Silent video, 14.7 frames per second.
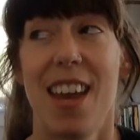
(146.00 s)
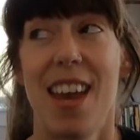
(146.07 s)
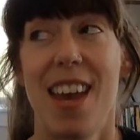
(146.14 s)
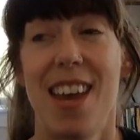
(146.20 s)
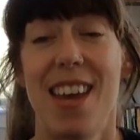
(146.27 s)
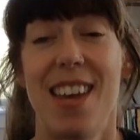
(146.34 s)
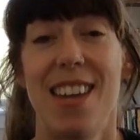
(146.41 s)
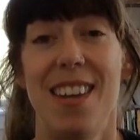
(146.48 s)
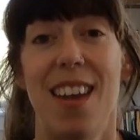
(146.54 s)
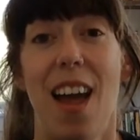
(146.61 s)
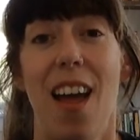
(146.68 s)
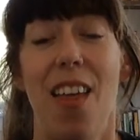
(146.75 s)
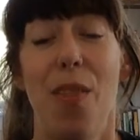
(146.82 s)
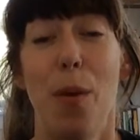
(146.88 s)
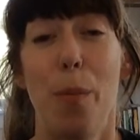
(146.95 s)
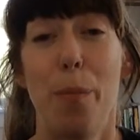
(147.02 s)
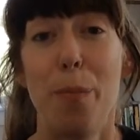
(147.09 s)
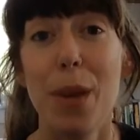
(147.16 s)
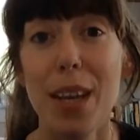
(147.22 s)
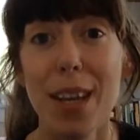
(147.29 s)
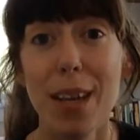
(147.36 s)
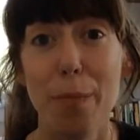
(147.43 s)
And the
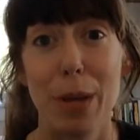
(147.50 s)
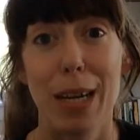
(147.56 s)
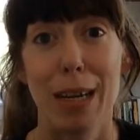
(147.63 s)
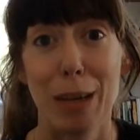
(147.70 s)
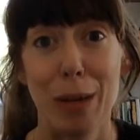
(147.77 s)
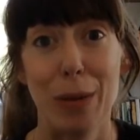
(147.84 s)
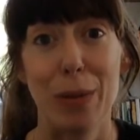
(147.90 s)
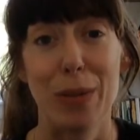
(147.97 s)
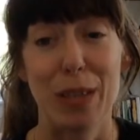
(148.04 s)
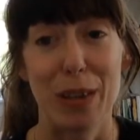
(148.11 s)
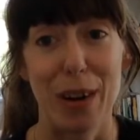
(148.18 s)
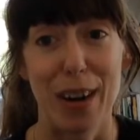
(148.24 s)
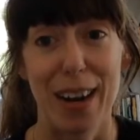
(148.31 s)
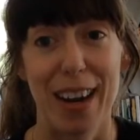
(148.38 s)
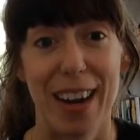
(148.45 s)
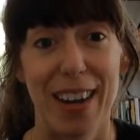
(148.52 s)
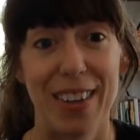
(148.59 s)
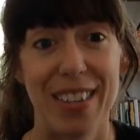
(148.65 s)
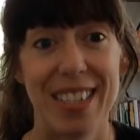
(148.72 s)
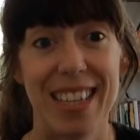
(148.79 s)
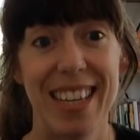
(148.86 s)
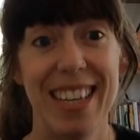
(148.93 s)
big news at our
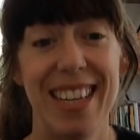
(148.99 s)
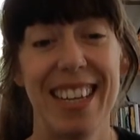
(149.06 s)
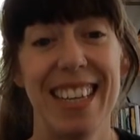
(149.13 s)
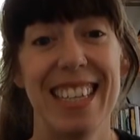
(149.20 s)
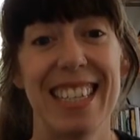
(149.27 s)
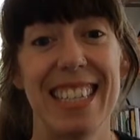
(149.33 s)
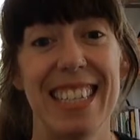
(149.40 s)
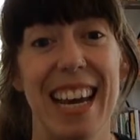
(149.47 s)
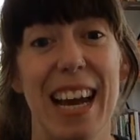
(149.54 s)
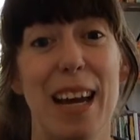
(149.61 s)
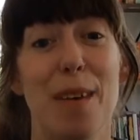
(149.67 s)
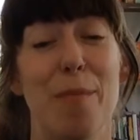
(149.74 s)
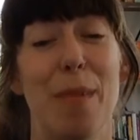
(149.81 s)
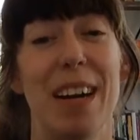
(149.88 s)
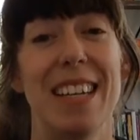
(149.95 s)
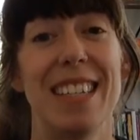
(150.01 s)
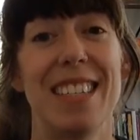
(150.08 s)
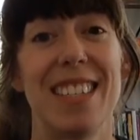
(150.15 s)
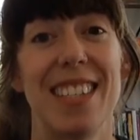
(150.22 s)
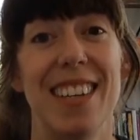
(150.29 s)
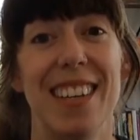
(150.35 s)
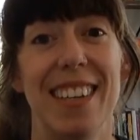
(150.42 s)
house is that my
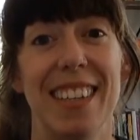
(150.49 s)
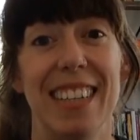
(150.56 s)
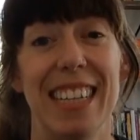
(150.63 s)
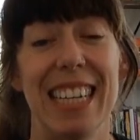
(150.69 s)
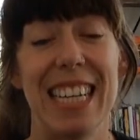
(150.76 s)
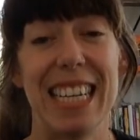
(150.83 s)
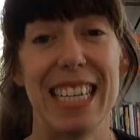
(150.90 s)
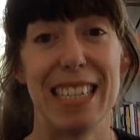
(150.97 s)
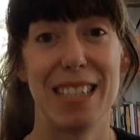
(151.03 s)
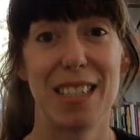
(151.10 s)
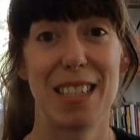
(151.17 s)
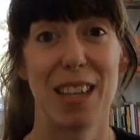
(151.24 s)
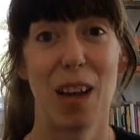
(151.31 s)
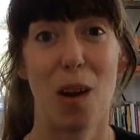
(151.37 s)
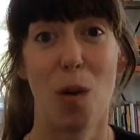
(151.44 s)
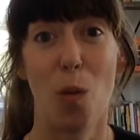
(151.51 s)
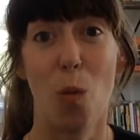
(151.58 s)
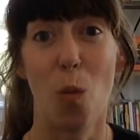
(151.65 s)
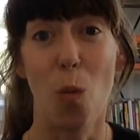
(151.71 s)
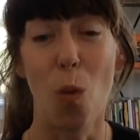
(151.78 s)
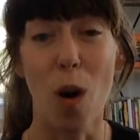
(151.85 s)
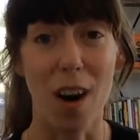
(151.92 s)
son is
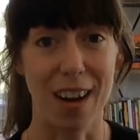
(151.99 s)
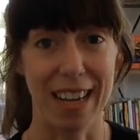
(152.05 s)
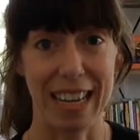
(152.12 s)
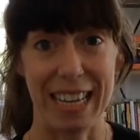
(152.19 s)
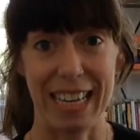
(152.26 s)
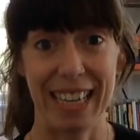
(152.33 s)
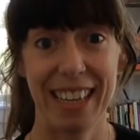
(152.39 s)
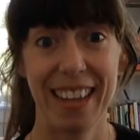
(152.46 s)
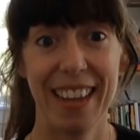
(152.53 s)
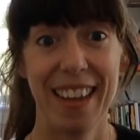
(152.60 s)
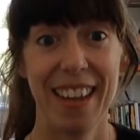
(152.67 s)
walking.